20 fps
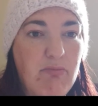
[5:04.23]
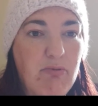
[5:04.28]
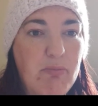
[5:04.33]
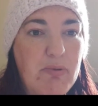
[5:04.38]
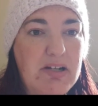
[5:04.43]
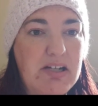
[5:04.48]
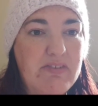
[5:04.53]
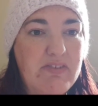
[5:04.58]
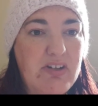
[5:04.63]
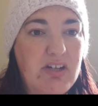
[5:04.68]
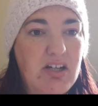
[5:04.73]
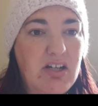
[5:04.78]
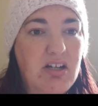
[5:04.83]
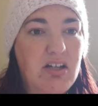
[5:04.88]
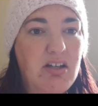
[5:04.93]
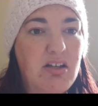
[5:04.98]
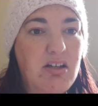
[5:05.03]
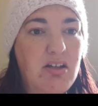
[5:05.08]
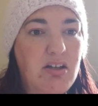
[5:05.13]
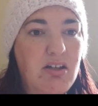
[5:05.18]
we'll be
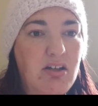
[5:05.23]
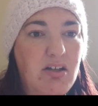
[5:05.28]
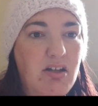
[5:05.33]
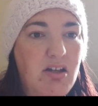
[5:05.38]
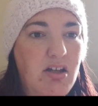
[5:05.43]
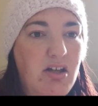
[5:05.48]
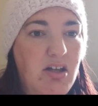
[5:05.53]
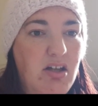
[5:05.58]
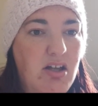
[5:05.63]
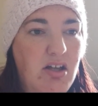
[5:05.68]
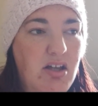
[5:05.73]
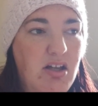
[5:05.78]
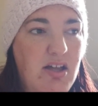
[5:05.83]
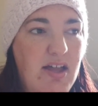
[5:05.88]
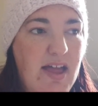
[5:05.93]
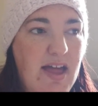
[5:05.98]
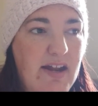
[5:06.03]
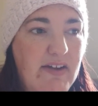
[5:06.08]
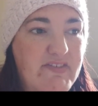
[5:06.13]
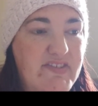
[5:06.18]
living
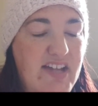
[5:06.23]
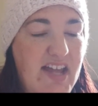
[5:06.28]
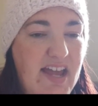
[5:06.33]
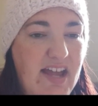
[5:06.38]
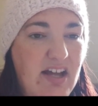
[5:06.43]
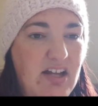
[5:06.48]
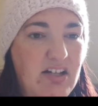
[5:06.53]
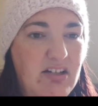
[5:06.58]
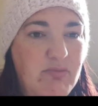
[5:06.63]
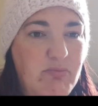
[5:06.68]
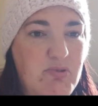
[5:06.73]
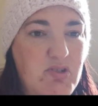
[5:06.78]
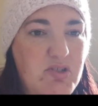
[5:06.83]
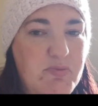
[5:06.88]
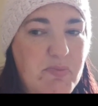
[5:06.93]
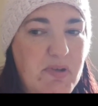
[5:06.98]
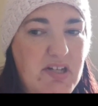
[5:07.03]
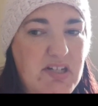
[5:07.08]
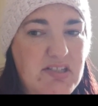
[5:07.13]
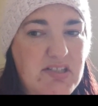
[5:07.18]
out of town, which
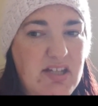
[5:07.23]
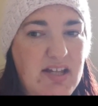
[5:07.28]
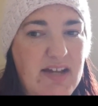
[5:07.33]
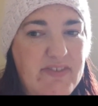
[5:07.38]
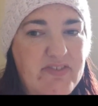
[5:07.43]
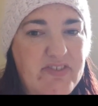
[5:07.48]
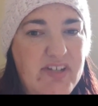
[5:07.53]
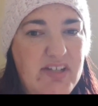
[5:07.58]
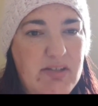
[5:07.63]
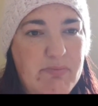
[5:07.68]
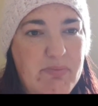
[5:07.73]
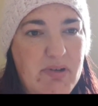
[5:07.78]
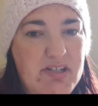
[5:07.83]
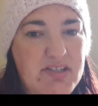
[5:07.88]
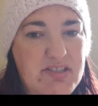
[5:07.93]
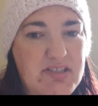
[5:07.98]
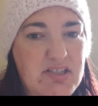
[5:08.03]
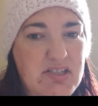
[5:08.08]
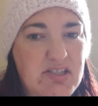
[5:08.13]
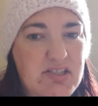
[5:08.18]
means I have to take the
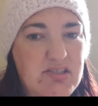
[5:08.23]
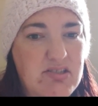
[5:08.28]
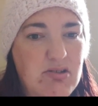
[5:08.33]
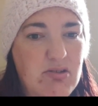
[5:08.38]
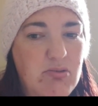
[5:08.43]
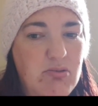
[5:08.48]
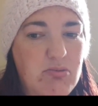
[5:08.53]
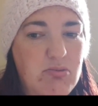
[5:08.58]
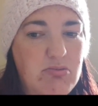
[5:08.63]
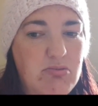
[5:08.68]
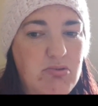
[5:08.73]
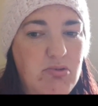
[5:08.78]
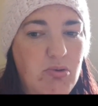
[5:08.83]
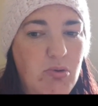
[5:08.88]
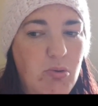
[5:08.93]
bus into school,